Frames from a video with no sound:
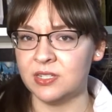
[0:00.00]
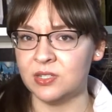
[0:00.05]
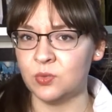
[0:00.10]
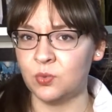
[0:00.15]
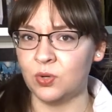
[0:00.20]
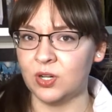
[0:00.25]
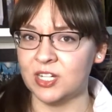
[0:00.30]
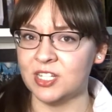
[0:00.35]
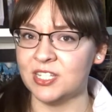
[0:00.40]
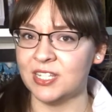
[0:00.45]

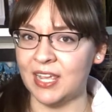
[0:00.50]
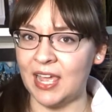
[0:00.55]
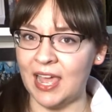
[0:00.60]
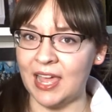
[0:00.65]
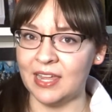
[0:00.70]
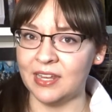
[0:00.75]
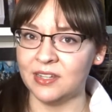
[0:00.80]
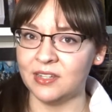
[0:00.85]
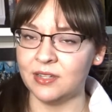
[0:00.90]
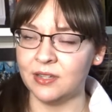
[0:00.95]
towards the
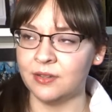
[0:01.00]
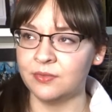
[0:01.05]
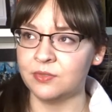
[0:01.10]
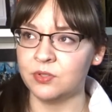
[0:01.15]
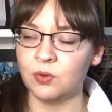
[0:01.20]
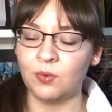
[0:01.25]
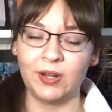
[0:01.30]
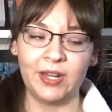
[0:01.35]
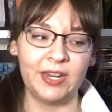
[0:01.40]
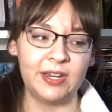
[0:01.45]
end of
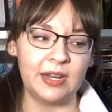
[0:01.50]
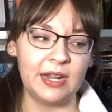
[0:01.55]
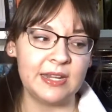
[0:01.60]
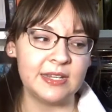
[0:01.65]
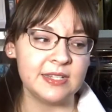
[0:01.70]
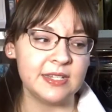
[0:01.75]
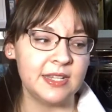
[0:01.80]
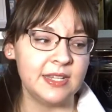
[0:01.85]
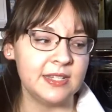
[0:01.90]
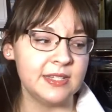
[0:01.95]

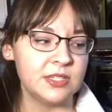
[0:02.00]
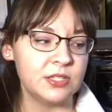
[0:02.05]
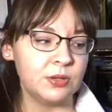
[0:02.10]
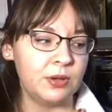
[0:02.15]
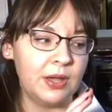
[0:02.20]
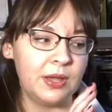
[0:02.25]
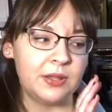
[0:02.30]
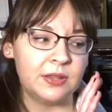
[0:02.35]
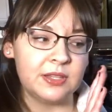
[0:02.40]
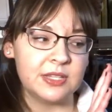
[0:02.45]
2019,
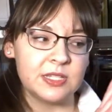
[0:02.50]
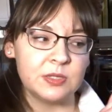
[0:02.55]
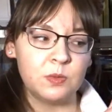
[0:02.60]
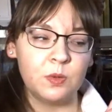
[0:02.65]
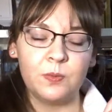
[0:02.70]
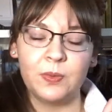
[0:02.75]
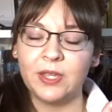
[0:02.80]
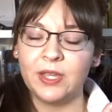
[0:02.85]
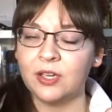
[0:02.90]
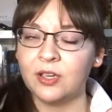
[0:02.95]
so this
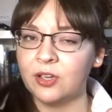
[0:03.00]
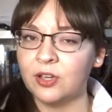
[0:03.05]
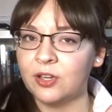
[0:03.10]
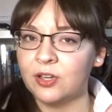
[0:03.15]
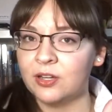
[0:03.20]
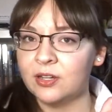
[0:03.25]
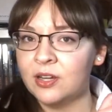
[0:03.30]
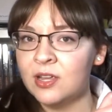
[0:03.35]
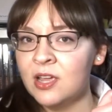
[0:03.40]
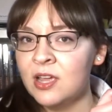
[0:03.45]
will be a
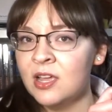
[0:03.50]
good,